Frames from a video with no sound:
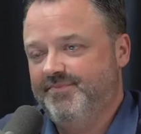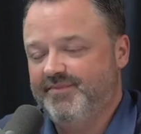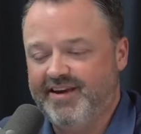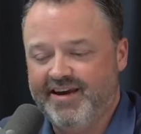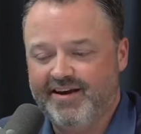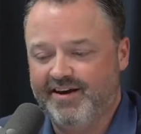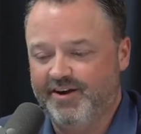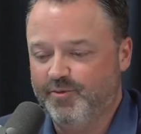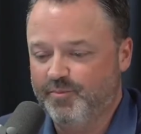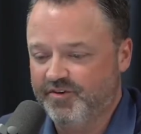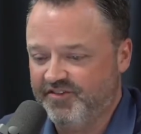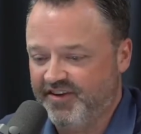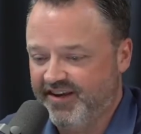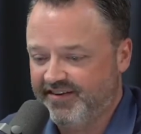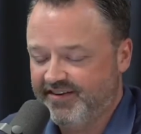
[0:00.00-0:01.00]
Yeah,
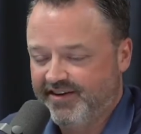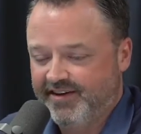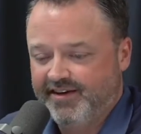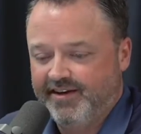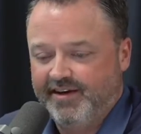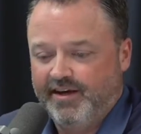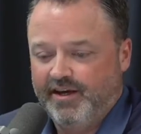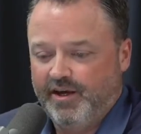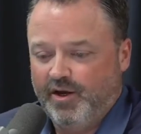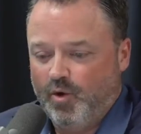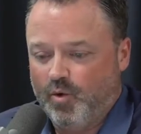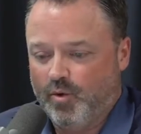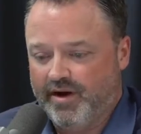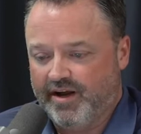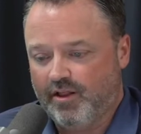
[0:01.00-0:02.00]
100%.
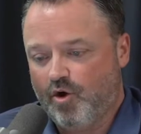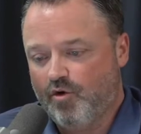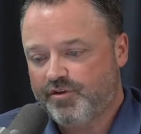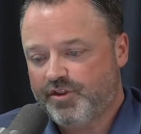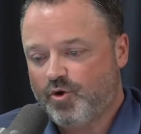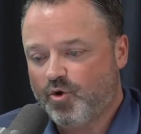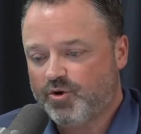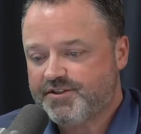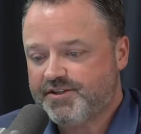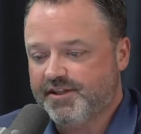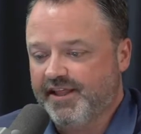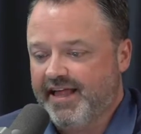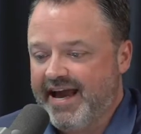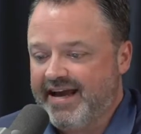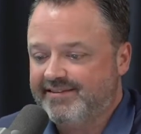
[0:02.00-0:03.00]
Well, over the course of the
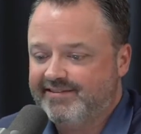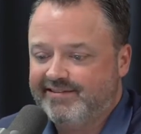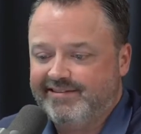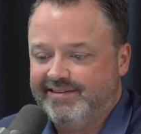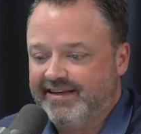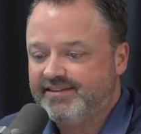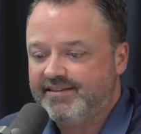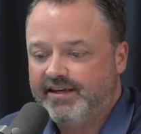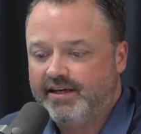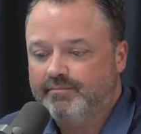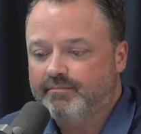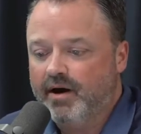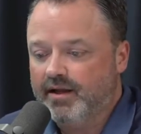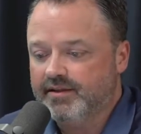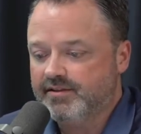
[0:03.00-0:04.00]
last 16
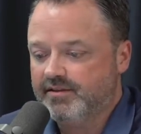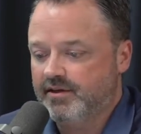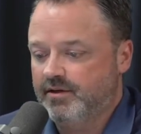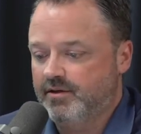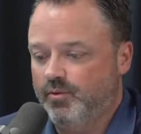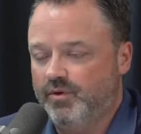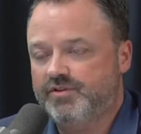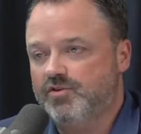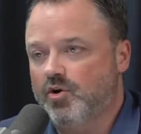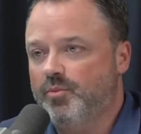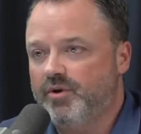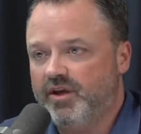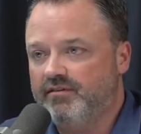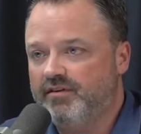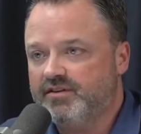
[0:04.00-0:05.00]
months, with so
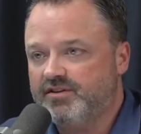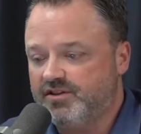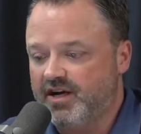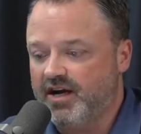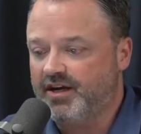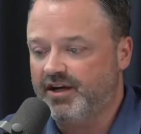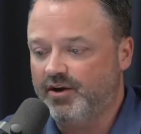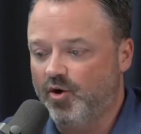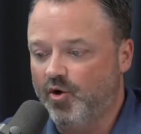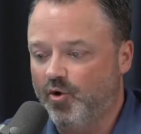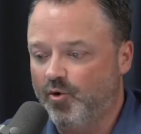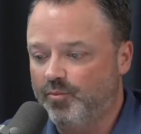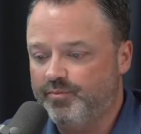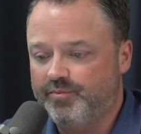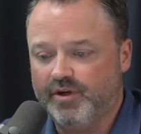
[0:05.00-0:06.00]
many of us stuck at
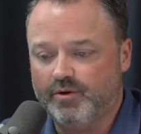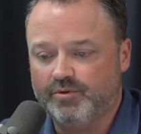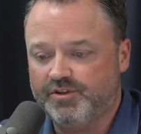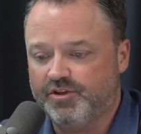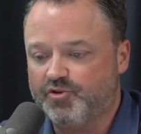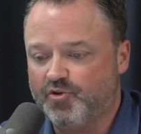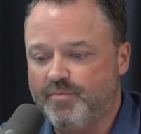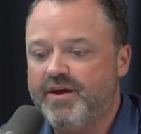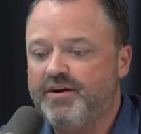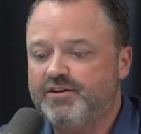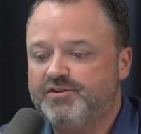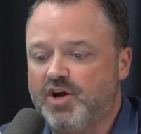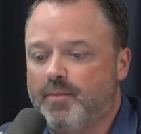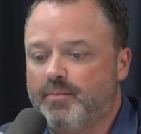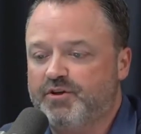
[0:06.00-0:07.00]
home, there was a
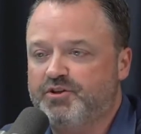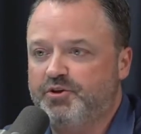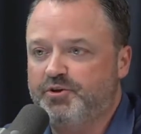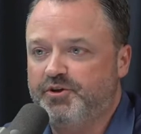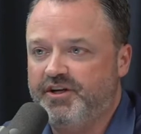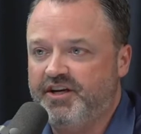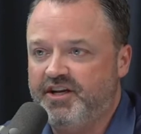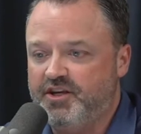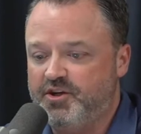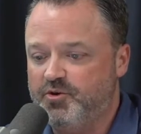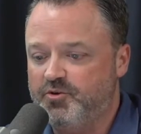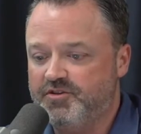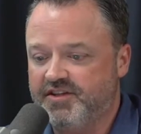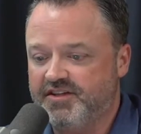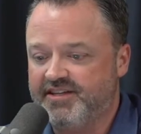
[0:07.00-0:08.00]
tremendous opportunity to
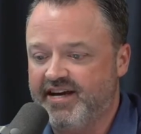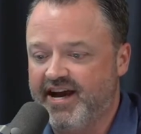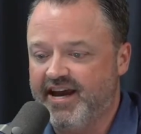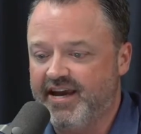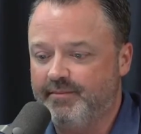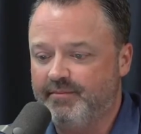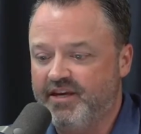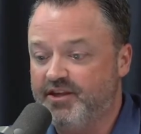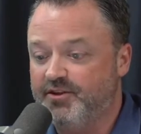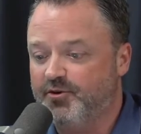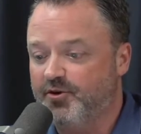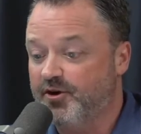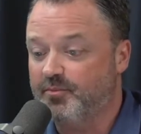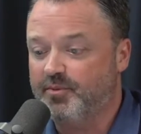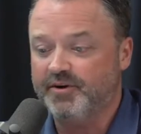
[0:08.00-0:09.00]
use the time
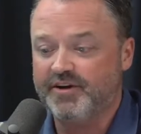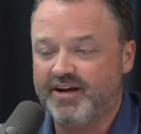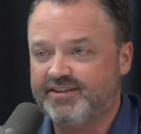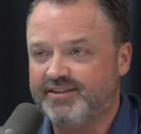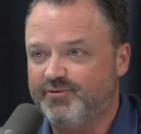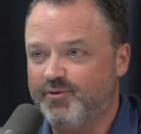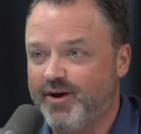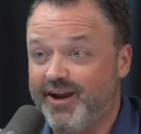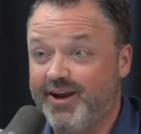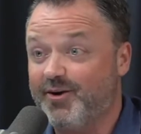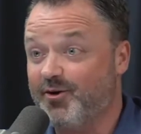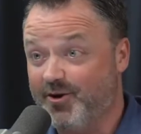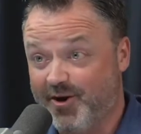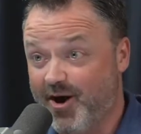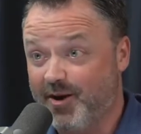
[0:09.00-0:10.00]
either in a productive way
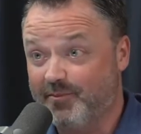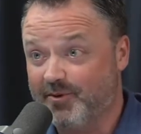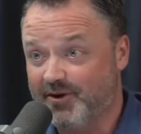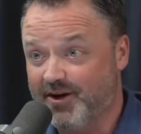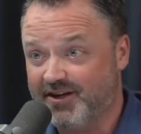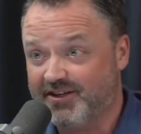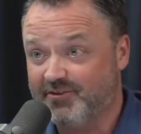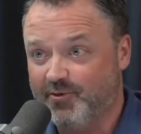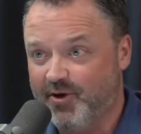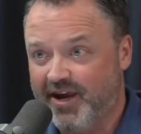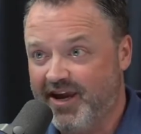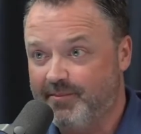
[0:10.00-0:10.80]
or a non productive way.